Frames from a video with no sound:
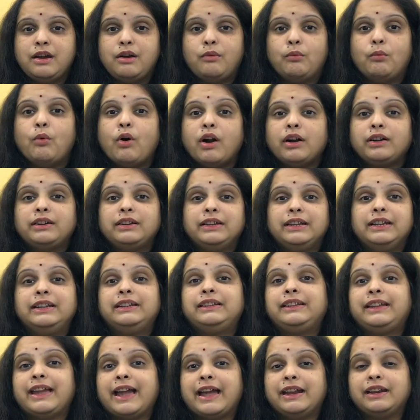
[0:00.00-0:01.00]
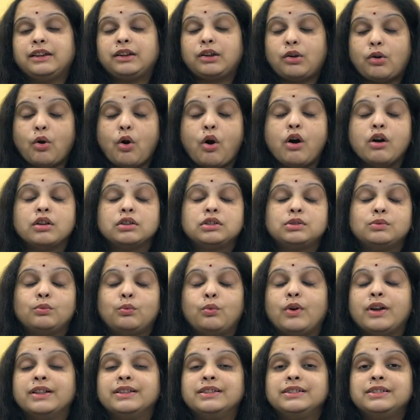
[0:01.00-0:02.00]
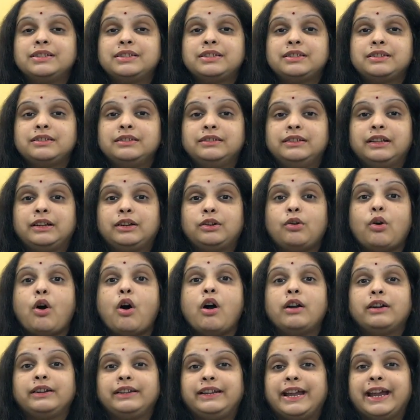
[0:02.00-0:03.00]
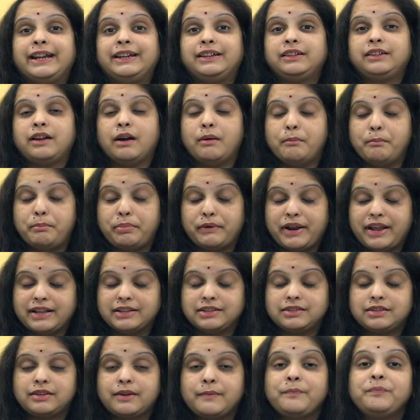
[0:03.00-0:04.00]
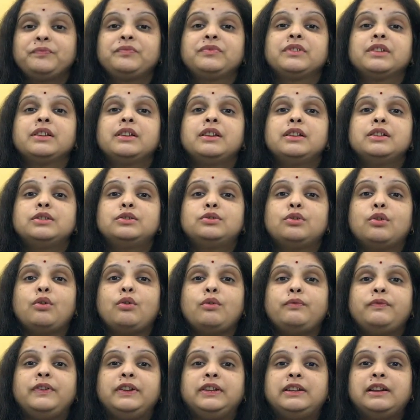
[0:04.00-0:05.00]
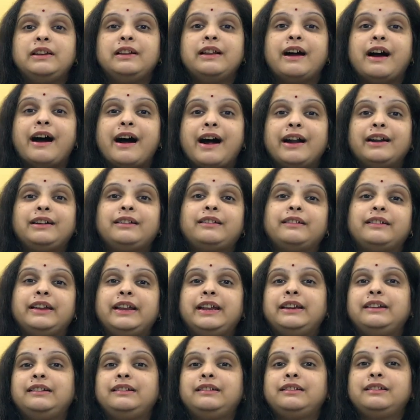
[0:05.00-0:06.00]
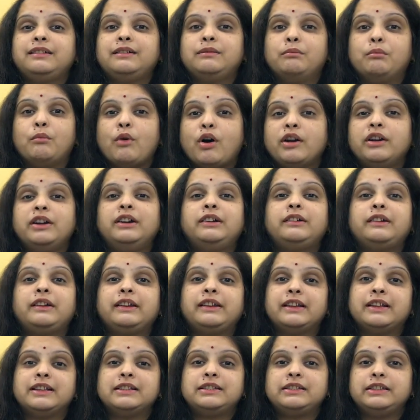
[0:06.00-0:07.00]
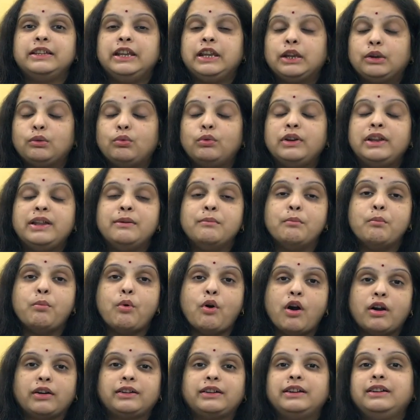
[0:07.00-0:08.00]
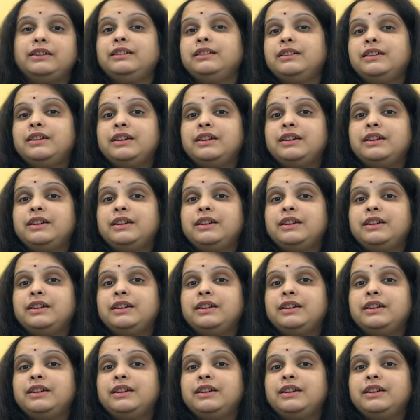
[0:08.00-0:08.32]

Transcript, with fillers: what it can cause once the cord gets compressed. So fetal heart rate monitoring is equally important